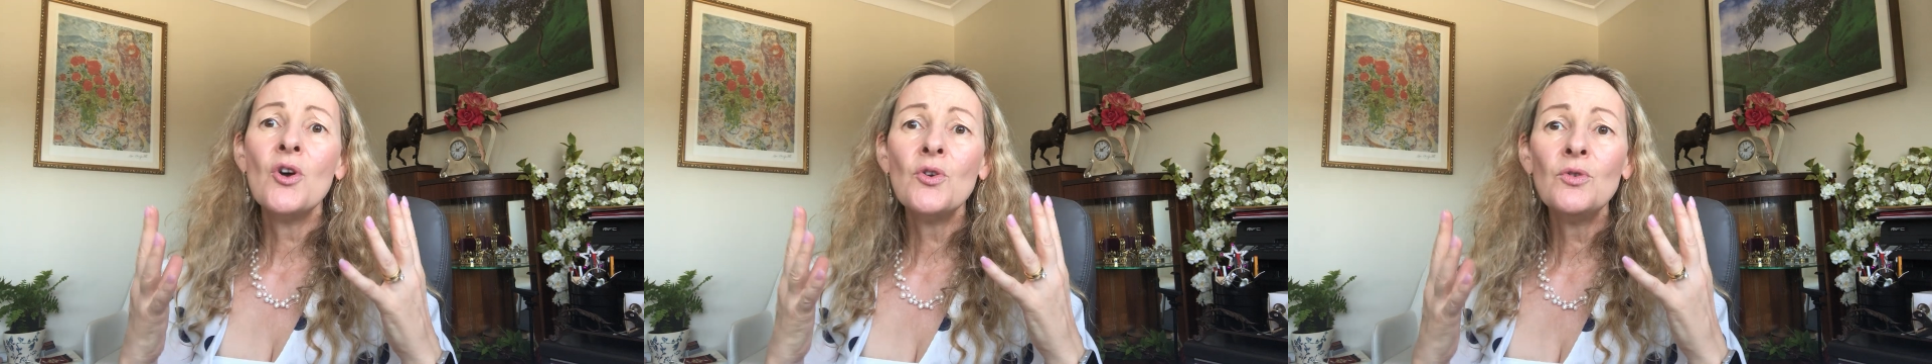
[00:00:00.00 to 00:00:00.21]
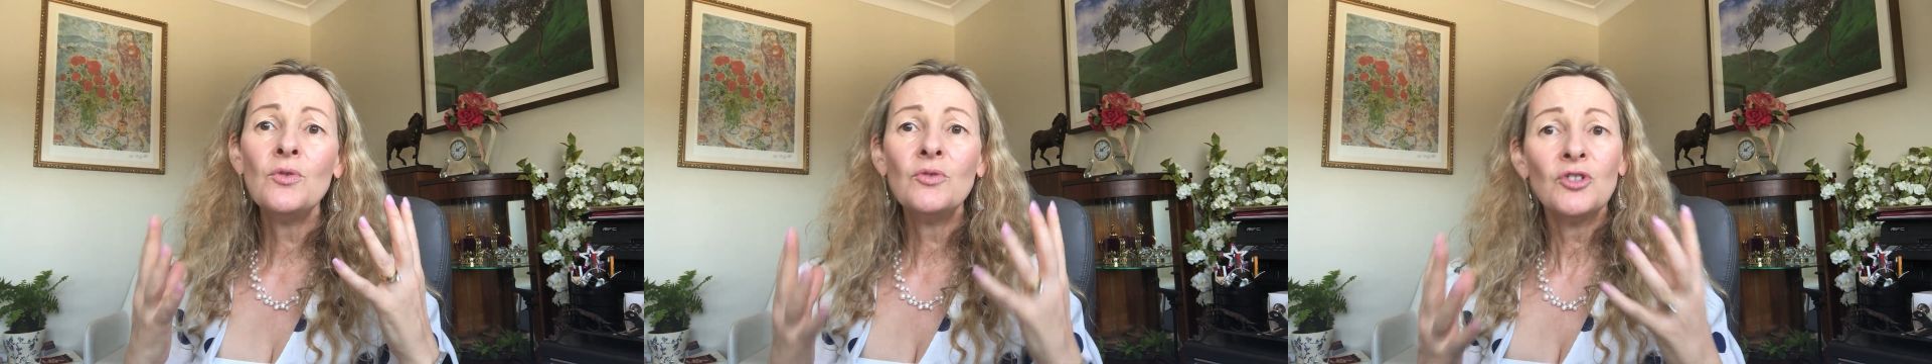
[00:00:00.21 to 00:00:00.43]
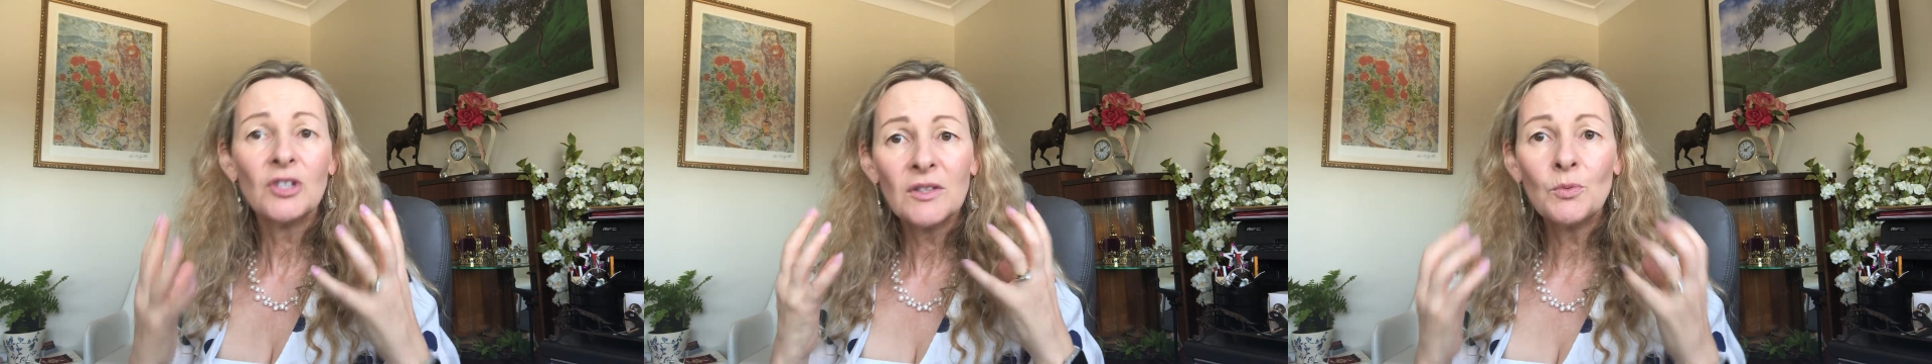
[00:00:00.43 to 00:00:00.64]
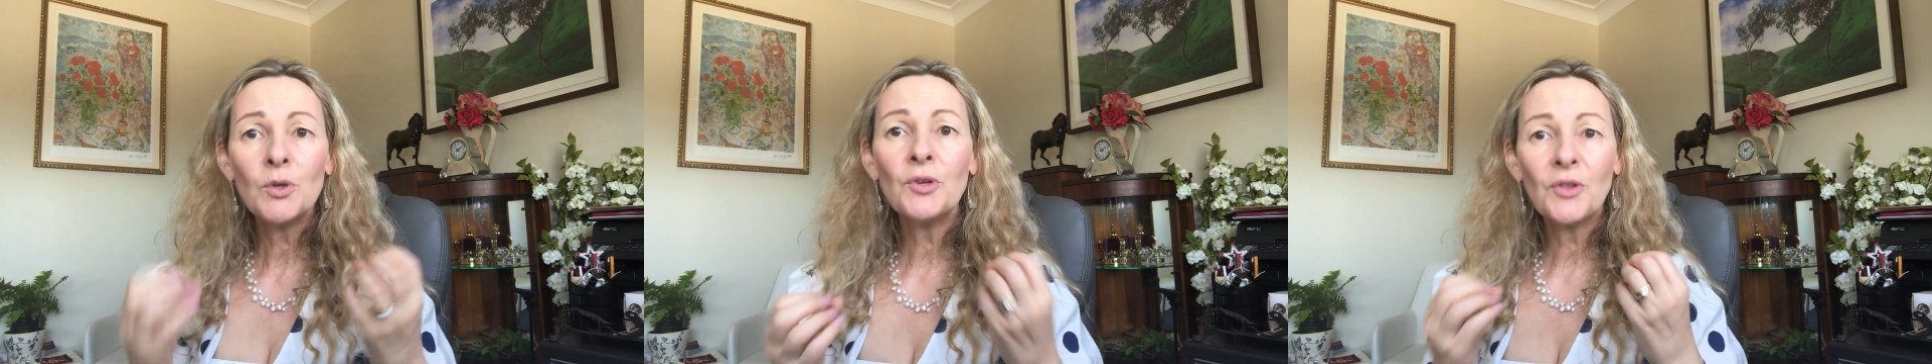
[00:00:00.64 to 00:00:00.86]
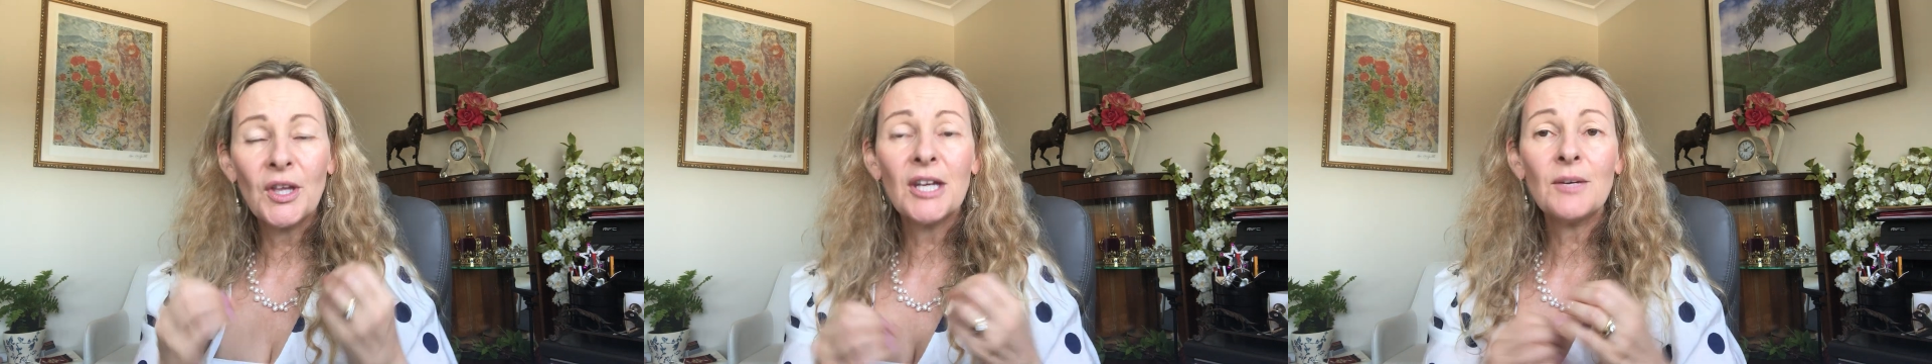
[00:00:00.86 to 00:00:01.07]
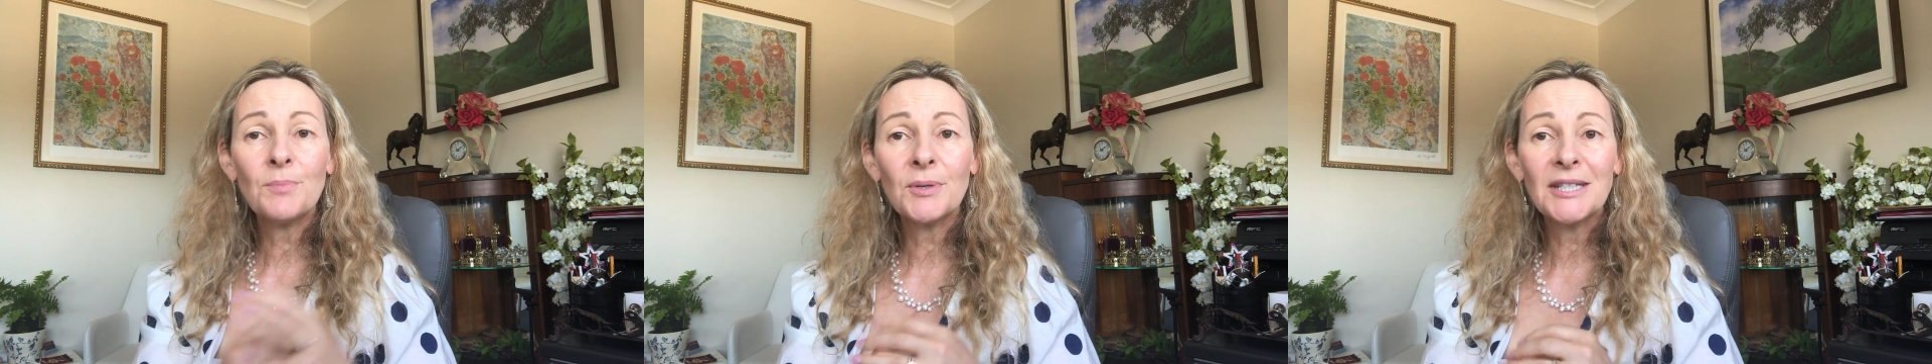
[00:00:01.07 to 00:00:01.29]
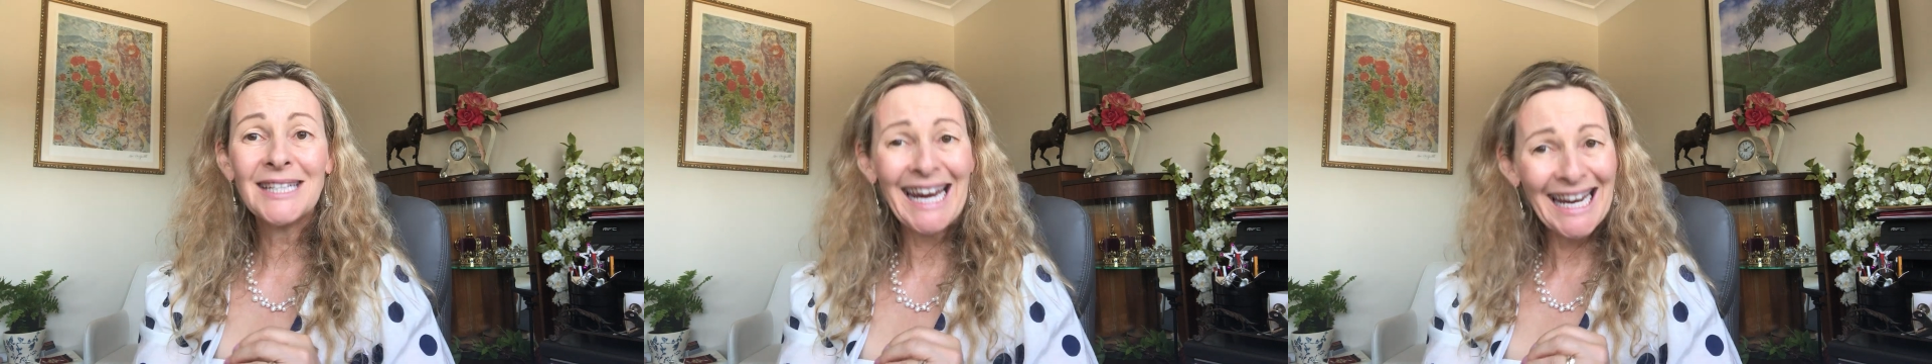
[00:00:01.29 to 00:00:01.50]
who just weren't there to
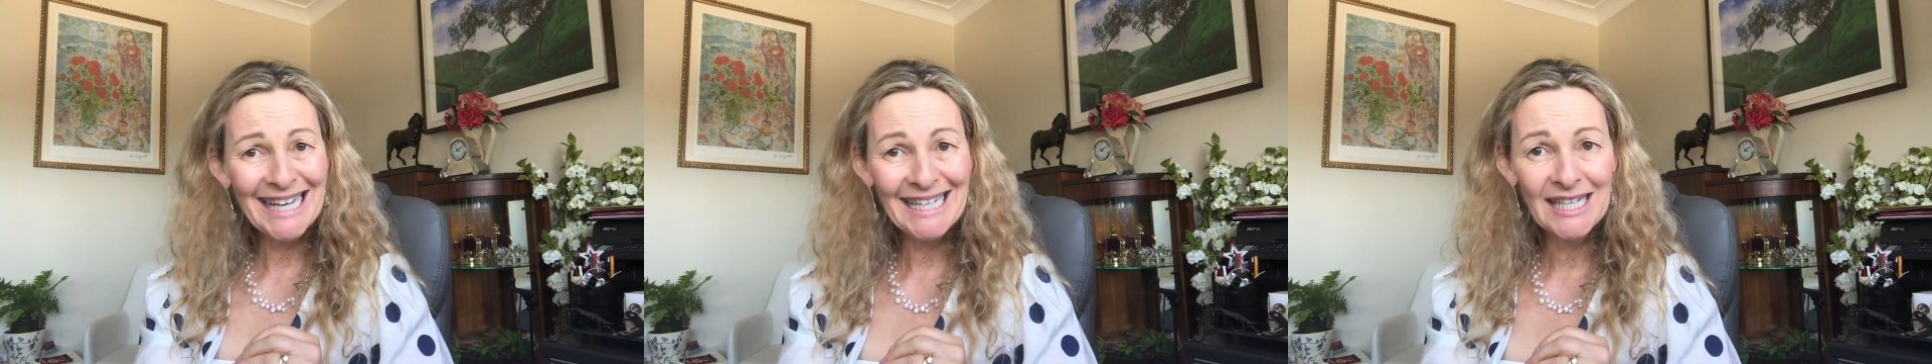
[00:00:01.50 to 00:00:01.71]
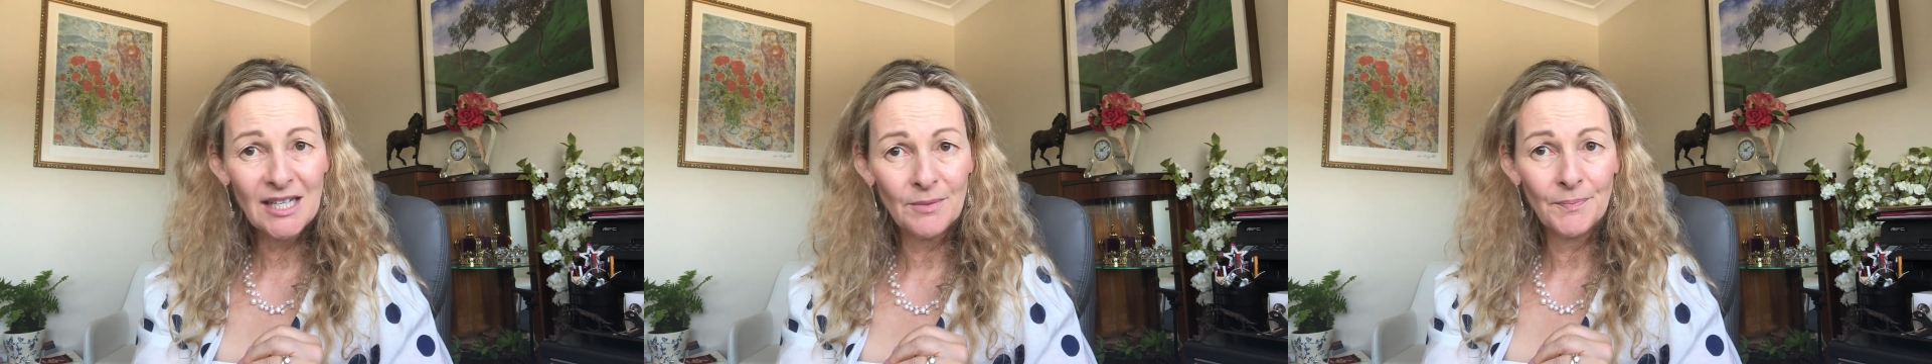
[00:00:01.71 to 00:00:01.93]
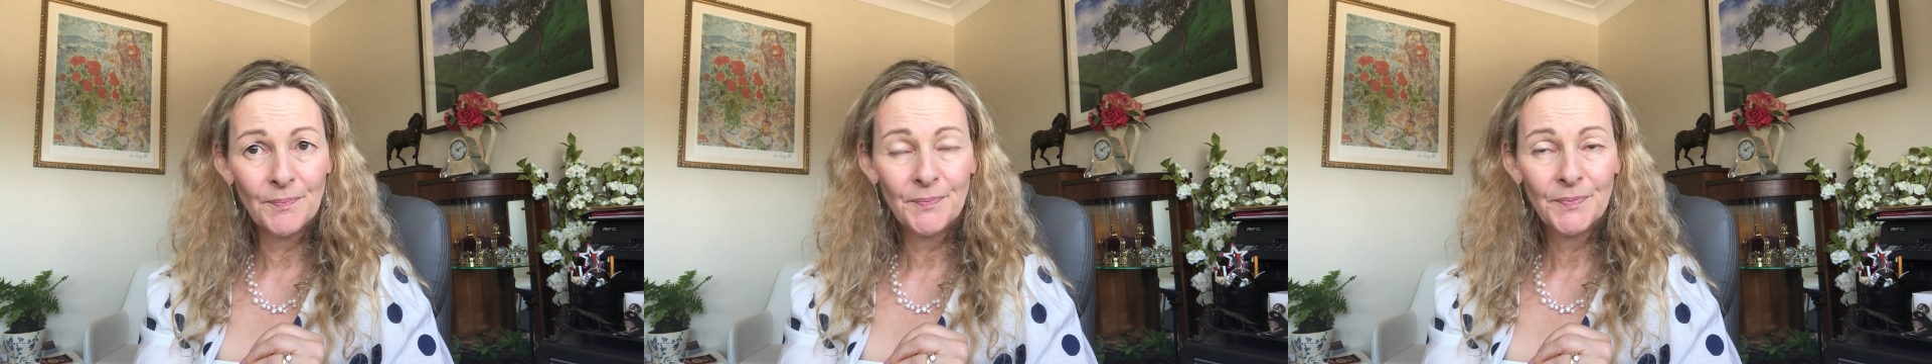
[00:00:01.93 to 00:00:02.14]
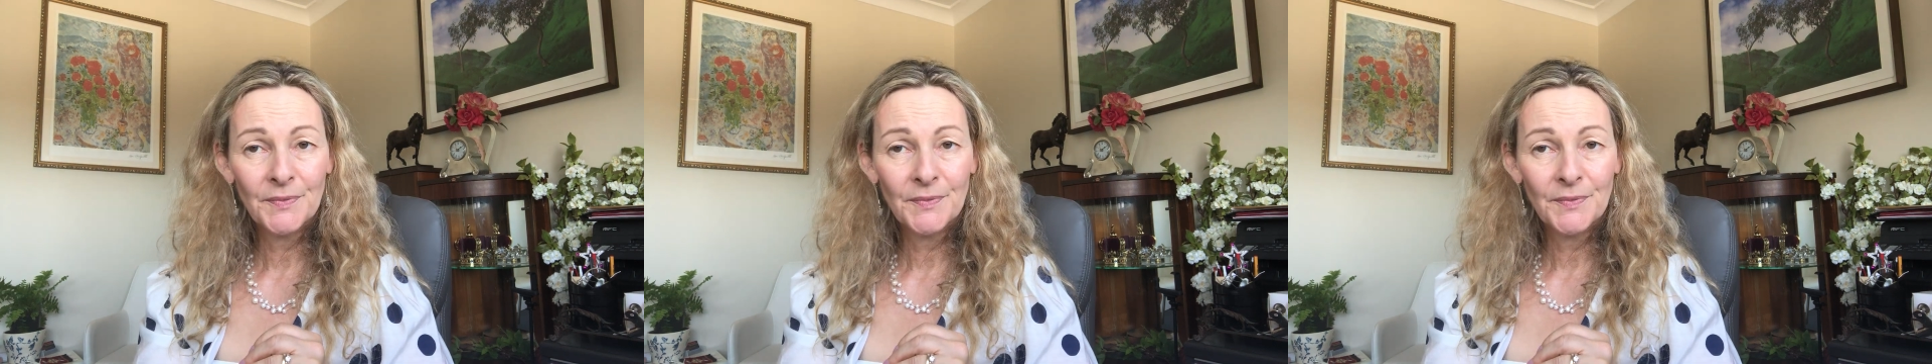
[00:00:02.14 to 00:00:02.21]
protect him.